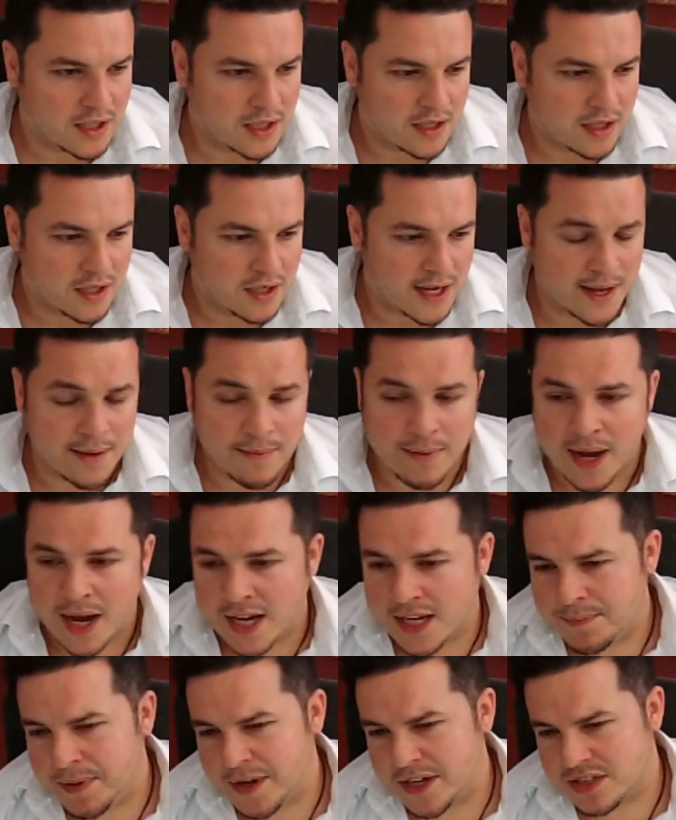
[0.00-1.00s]
I'm
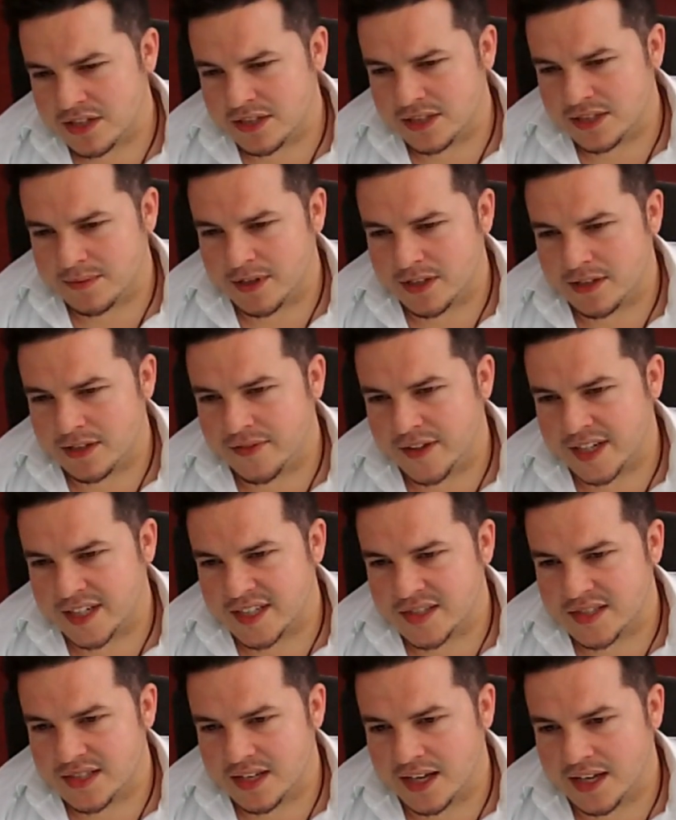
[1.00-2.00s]
highly passionate about
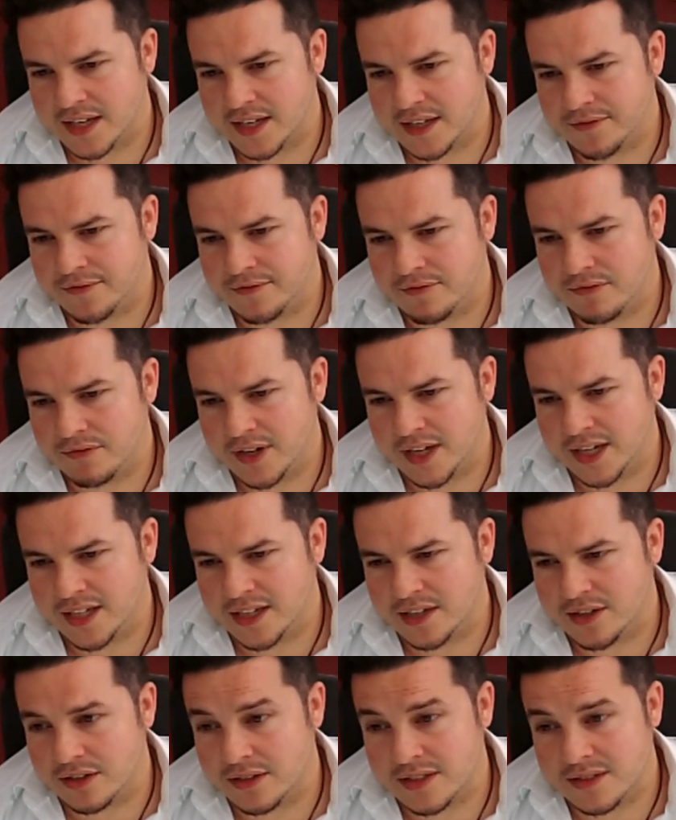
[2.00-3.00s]
FX. I have really
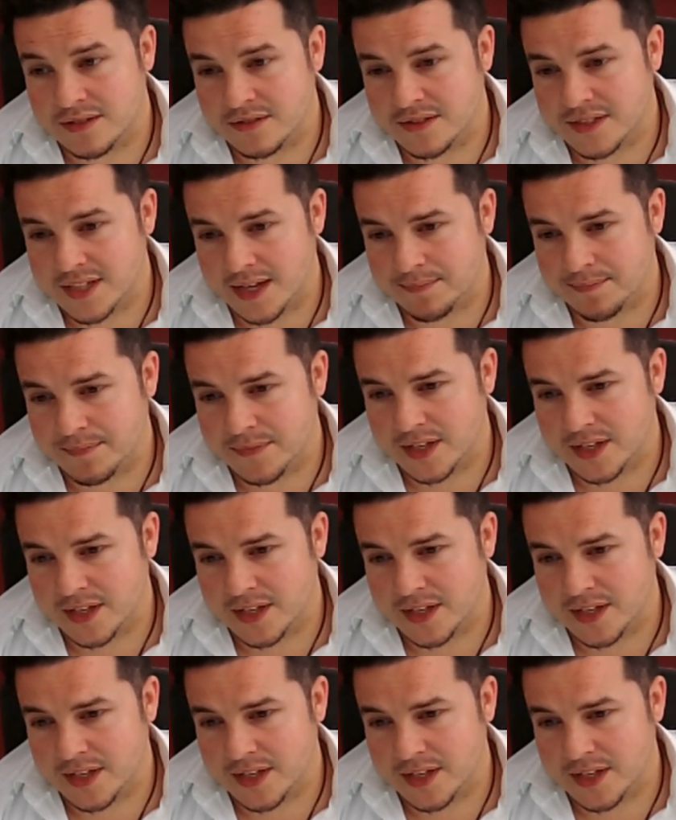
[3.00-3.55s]
gone into depth,